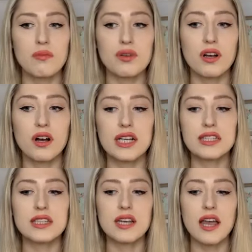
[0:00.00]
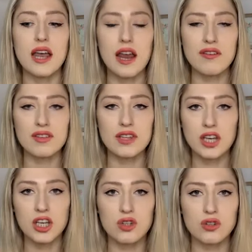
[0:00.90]
because
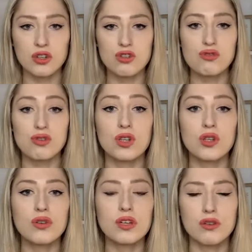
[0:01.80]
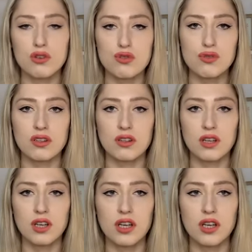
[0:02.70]
everything in your control, you can control.